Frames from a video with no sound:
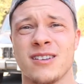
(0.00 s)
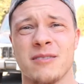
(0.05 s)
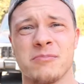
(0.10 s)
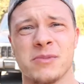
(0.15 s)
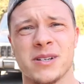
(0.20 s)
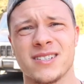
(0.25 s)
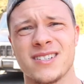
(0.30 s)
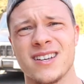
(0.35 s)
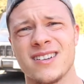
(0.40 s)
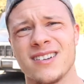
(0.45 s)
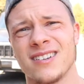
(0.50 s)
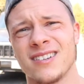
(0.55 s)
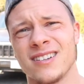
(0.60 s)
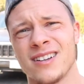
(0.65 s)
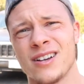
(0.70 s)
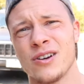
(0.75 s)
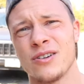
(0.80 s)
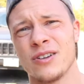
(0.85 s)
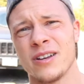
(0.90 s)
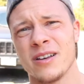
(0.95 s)
I'm excited
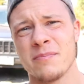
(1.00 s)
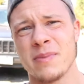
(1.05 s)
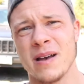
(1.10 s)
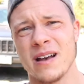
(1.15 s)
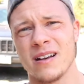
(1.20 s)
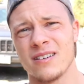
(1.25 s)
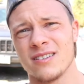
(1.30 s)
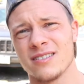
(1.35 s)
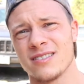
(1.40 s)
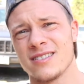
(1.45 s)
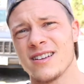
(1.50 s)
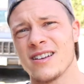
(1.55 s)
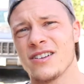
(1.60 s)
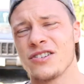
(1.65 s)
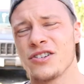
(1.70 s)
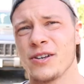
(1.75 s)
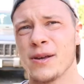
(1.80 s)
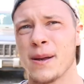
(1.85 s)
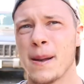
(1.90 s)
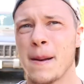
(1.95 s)
to go get back on
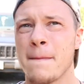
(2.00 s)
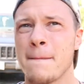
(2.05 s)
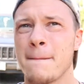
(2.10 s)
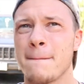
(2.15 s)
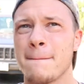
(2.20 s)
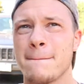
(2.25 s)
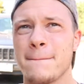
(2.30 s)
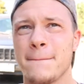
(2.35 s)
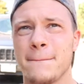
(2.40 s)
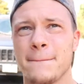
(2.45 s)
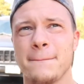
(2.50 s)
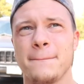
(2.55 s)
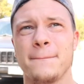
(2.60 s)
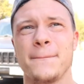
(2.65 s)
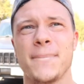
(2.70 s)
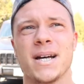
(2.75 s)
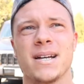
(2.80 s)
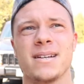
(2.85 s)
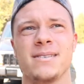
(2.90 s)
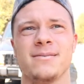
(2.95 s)
stage again,
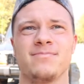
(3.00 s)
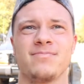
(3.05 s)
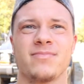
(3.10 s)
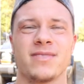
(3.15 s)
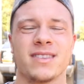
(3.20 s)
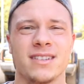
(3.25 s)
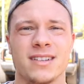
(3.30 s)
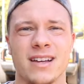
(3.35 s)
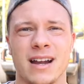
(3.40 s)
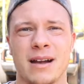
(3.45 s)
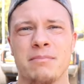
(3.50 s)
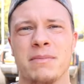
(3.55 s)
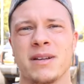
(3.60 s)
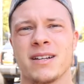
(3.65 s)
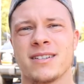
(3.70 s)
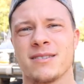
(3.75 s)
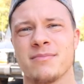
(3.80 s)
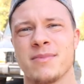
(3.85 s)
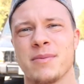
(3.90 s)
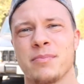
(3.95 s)
but gotta
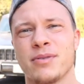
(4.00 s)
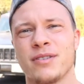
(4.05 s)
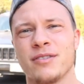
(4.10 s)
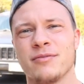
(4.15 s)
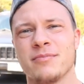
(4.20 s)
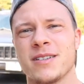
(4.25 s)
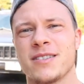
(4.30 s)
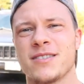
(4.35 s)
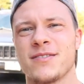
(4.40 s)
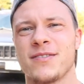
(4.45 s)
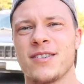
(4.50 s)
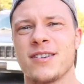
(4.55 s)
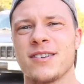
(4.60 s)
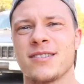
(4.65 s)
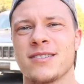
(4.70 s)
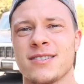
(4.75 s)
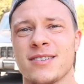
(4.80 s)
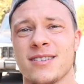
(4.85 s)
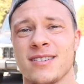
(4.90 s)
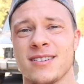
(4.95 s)
make some improvements
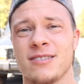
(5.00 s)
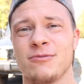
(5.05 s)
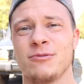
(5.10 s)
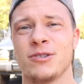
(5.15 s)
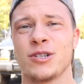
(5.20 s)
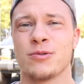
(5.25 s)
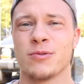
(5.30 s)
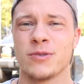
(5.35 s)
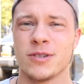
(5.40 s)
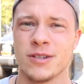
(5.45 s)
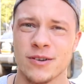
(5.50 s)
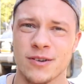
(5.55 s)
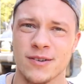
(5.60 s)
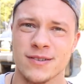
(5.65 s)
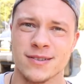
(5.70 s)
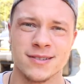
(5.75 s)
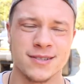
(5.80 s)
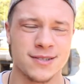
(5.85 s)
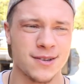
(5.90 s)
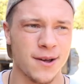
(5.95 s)
first, which we're
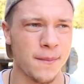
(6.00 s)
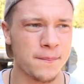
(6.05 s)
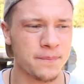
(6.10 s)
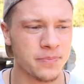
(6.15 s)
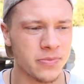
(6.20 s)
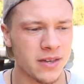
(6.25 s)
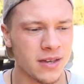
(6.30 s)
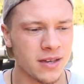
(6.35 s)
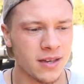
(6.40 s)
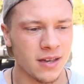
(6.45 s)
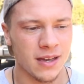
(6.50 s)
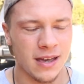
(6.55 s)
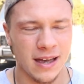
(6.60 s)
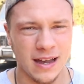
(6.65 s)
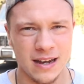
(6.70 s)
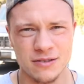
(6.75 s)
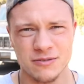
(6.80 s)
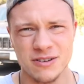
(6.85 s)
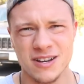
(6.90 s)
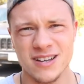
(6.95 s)
doing. So
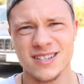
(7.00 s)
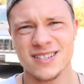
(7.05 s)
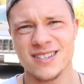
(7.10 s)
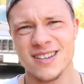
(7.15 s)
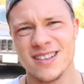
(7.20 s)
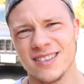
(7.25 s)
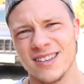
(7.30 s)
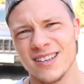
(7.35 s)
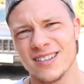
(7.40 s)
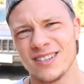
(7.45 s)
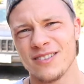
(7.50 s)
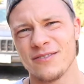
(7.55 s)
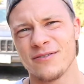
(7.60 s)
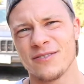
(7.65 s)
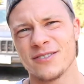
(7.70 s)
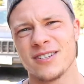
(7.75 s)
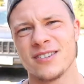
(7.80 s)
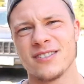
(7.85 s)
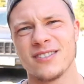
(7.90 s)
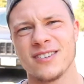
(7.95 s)
anyways, thank you
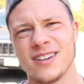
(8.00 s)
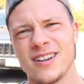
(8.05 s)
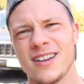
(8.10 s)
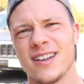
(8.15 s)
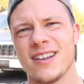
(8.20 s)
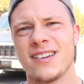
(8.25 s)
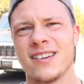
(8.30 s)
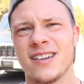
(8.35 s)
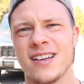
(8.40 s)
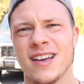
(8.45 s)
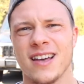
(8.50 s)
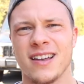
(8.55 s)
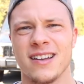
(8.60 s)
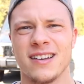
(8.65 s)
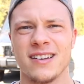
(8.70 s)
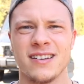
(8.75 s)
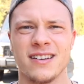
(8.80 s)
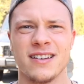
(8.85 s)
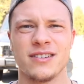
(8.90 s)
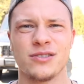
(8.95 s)
for tuning in
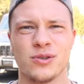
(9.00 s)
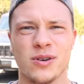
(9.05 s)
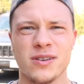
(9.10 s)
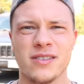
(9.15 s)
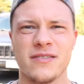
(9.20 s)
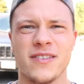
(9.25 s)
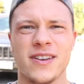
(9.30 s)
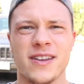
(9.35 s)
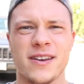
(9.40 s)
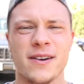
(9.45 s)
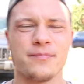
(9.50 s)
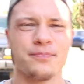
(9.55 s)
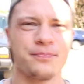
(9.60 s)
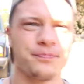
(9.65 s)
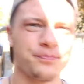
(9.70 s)
and enjoy the video.